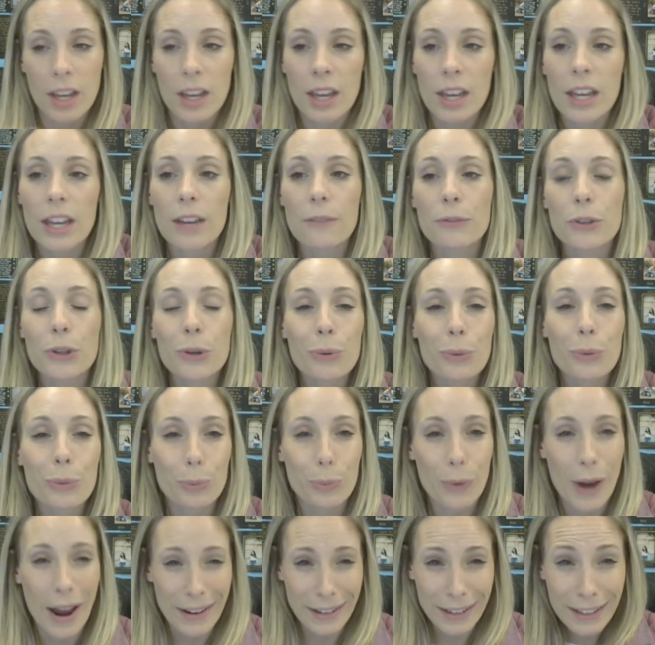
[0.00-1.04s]
If you
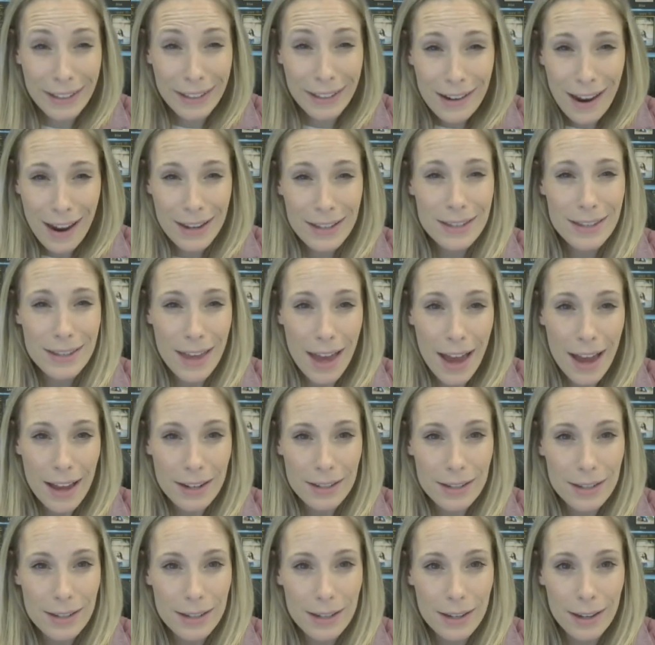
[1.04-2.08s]
recognize
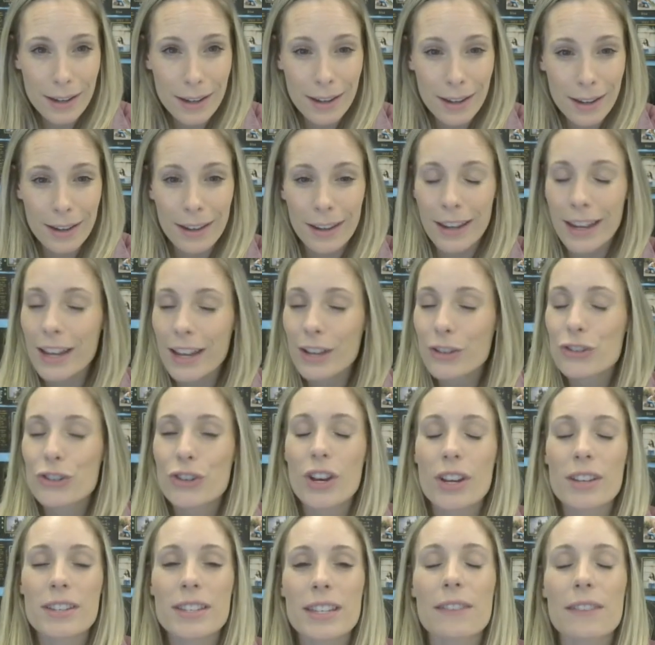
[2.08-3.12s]
that, it
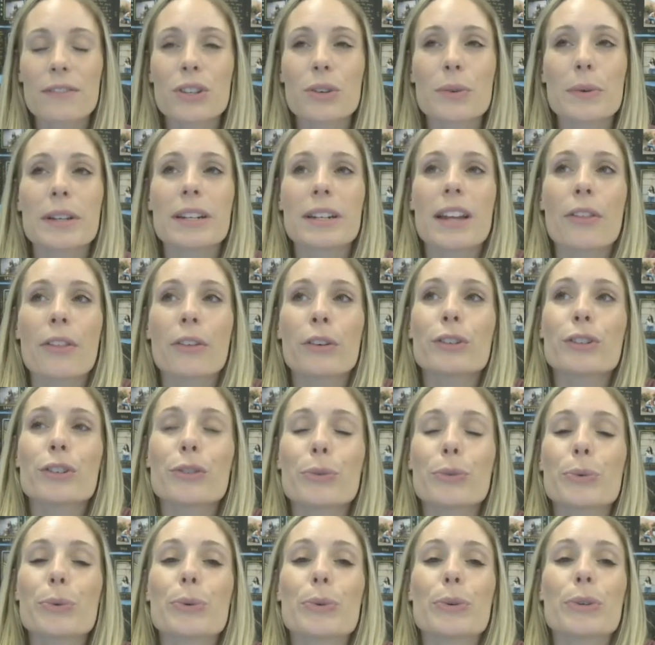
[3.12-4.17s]
just gives you another
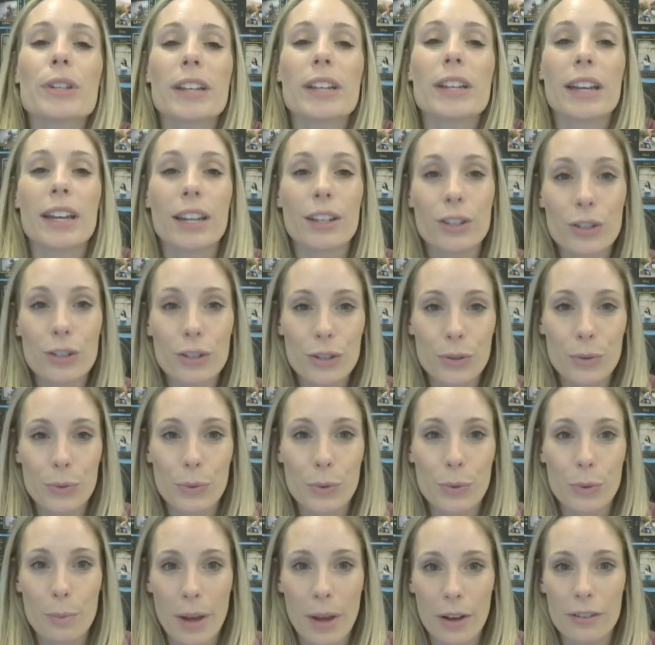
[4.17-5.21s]
tool in your
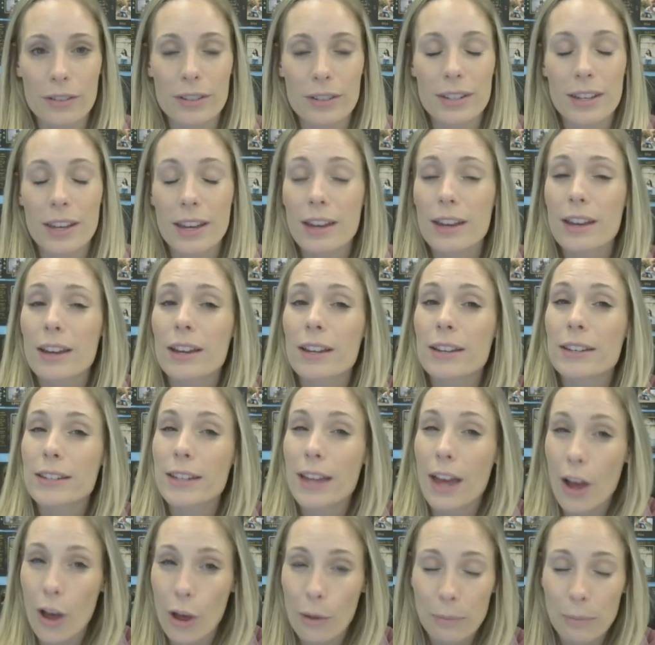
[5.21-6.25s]
tool belt to
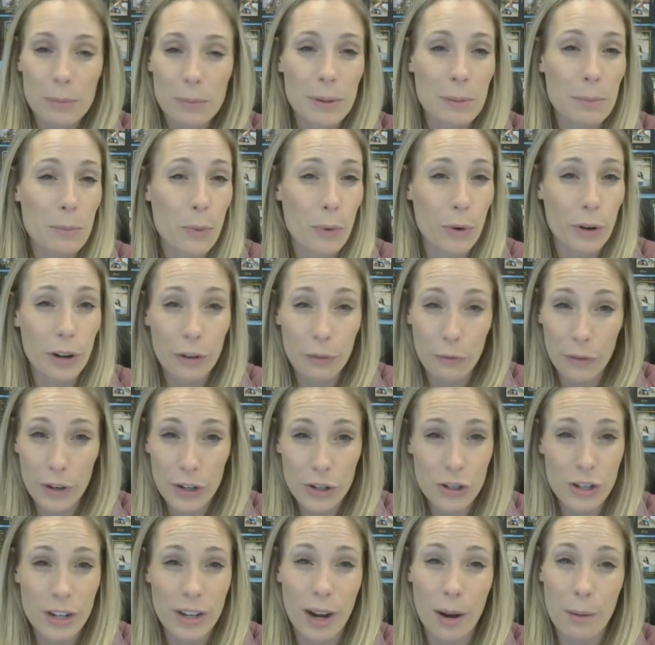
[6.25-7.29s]
help you be more
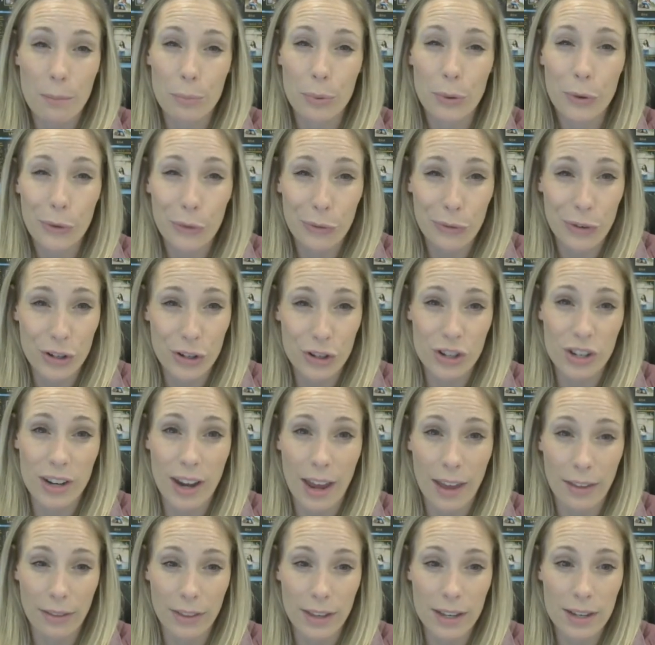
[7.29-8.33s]
efficient and proficient
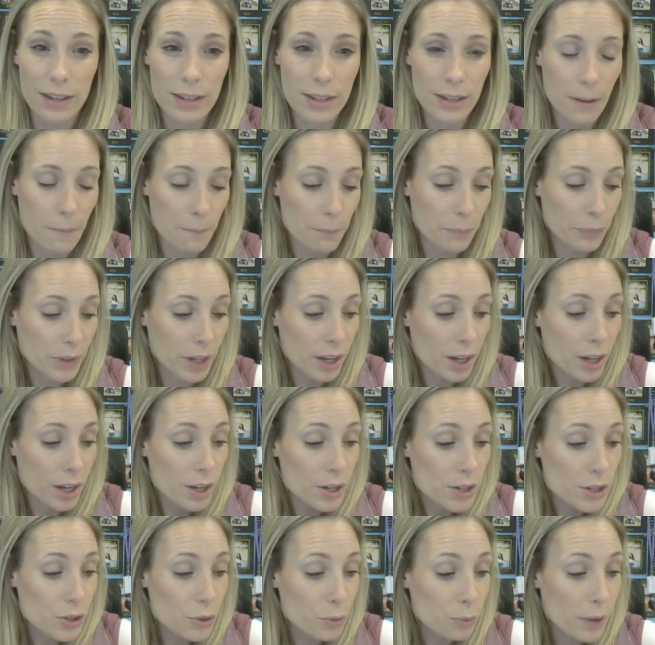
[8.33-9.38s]
at this.
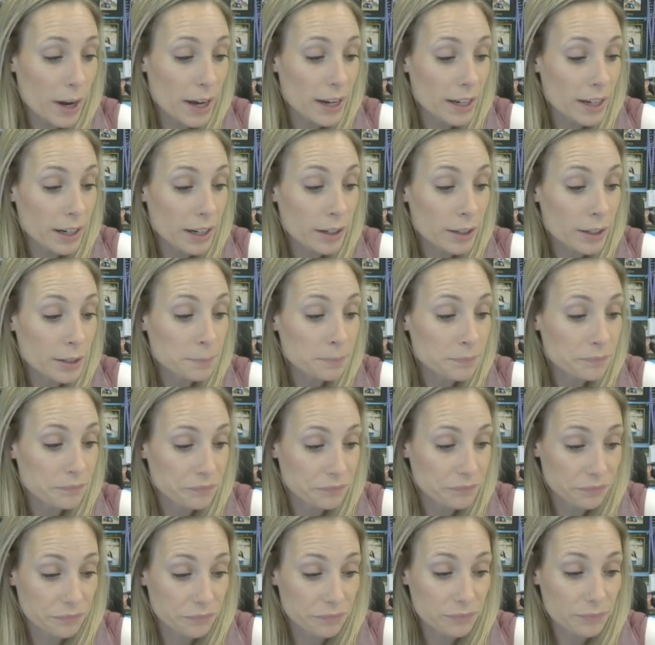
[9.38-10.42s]
So right here,
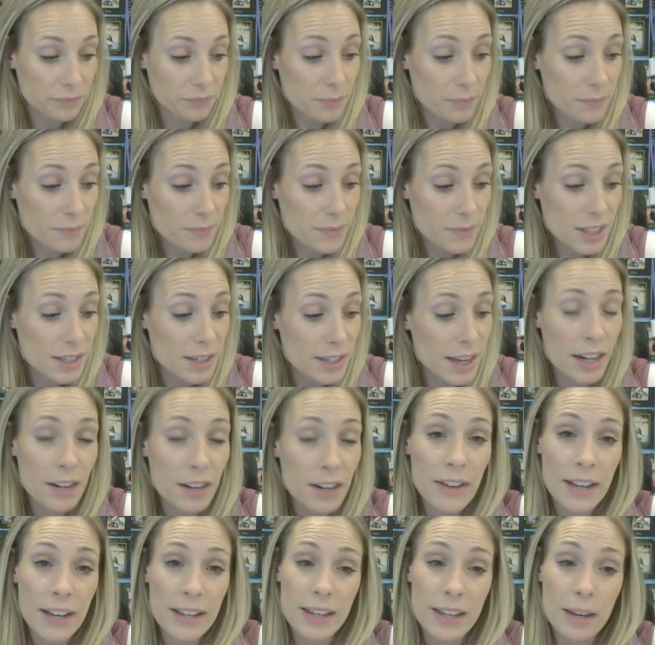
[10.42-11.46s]
sine of
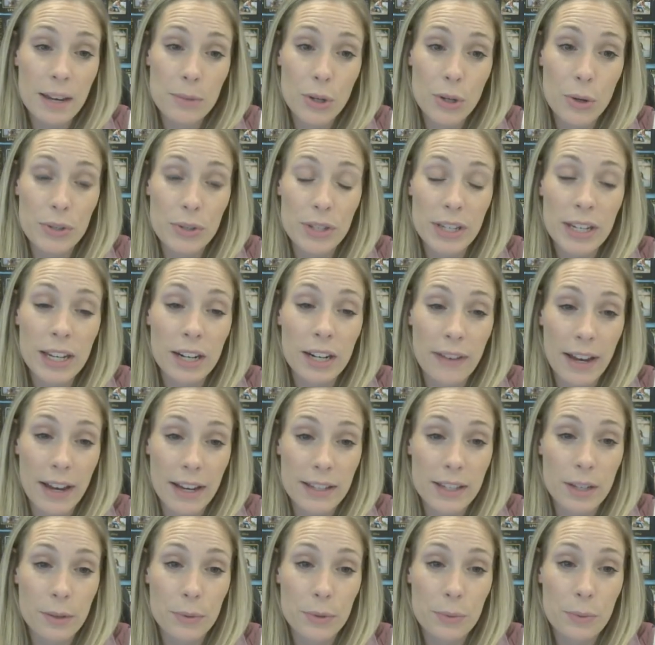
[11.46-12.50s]
x times cosecant of
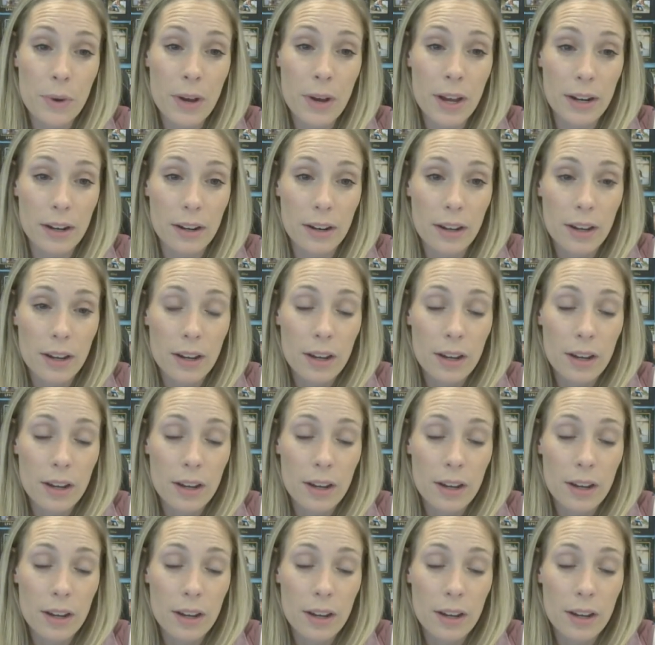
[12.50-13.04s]
x equals 1.